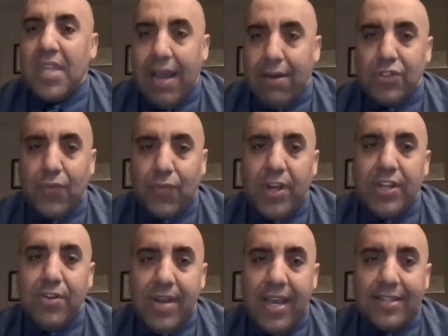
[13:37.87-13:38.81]
I was
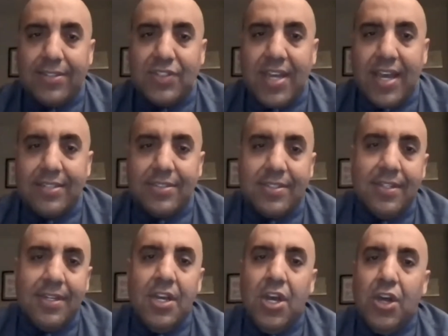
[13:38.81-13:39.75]
afraid you'd ask that,
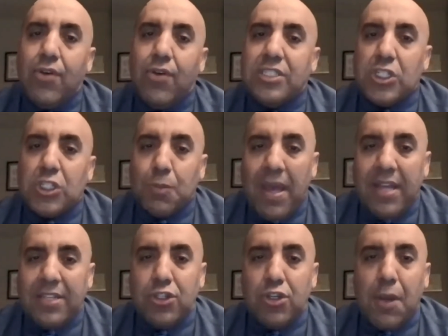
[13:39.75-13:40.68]
though I
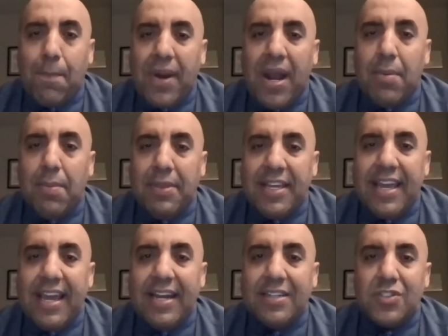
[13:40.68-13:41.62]
suspect you could probably
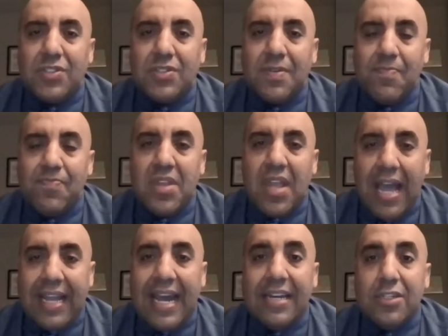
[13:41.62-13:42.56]
guess. I
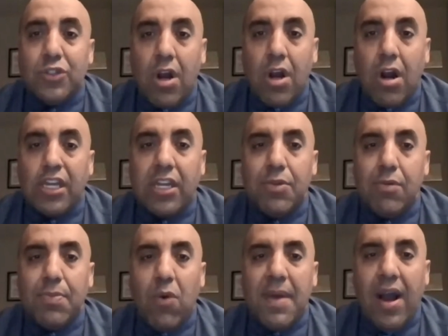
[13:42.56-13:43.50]
got into an argument
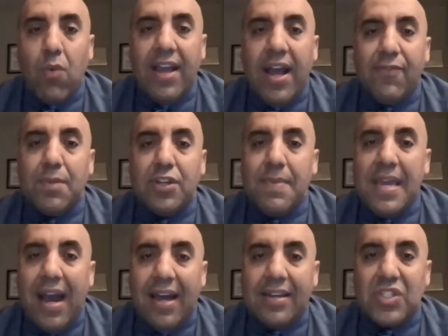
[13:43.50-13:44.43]
with my wife, and to be
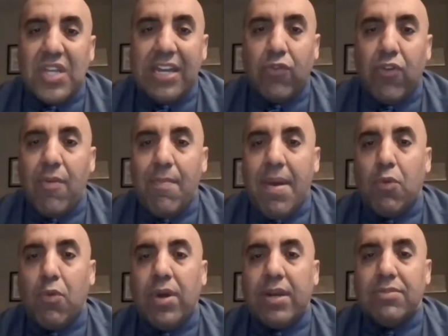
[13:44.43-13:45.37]
honest, I don't
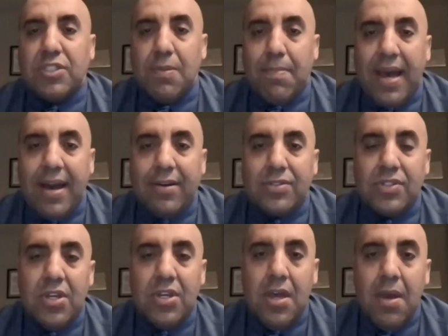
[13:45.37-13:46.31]
remember what it was
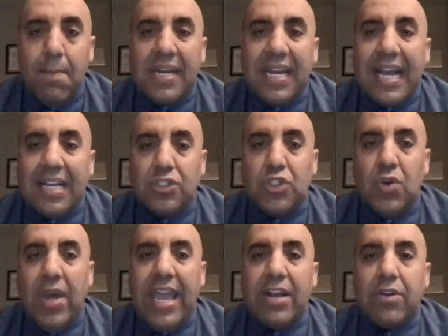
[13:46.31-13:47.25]
about. But I got
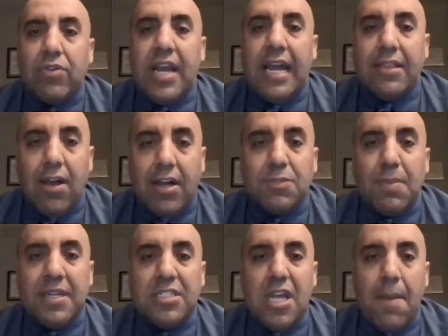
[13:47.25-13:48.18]
so angry, I
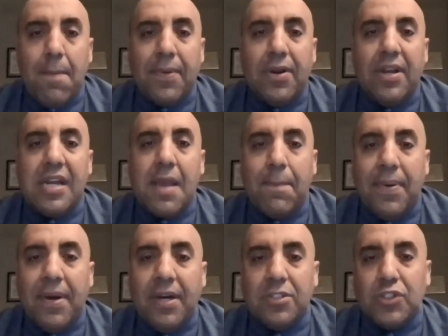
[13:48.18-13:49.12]
lost my temper and I
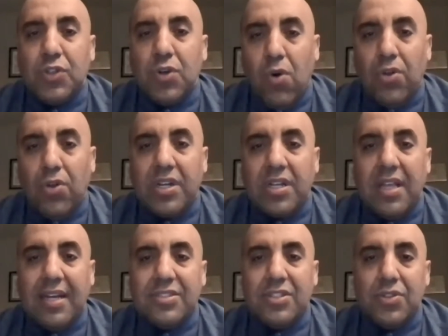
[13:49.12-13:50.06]
punched a hole in the
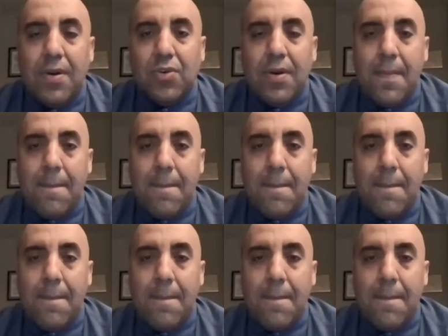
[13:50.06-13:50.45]
closet door.